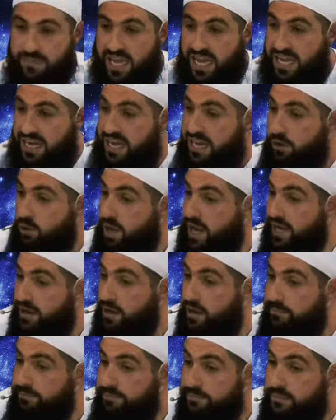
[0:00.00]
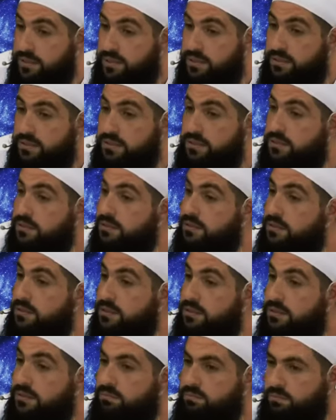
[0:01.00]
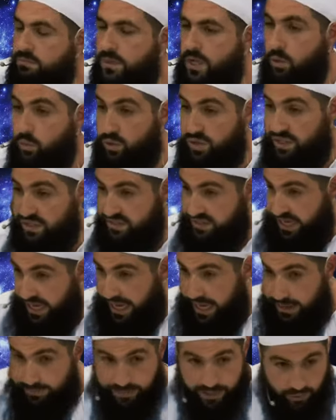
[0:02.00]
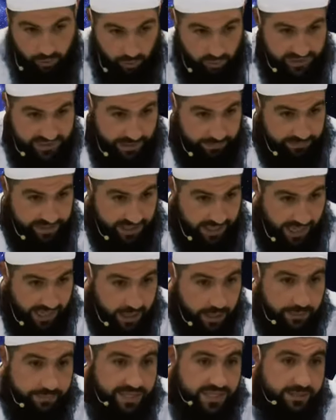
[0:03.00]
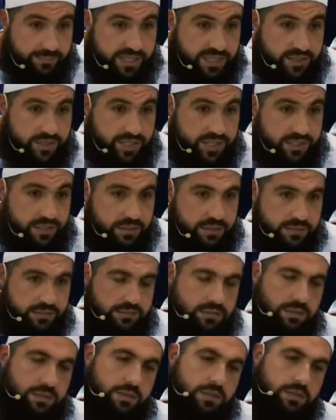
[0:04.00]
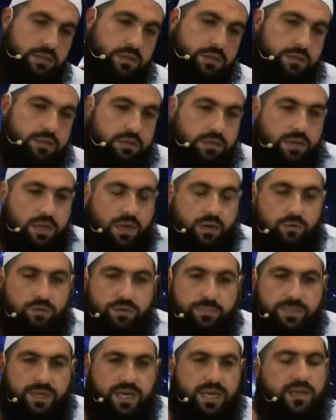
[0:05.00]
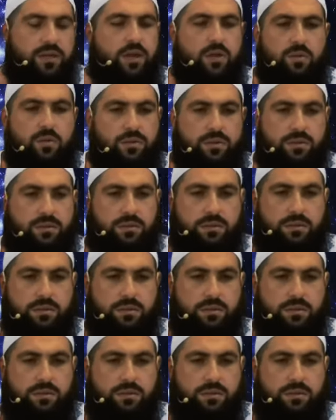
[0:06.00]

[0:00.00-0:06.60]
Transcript: Halal or haram? Would the Sahaba do something haram in the masjid? Billah, no.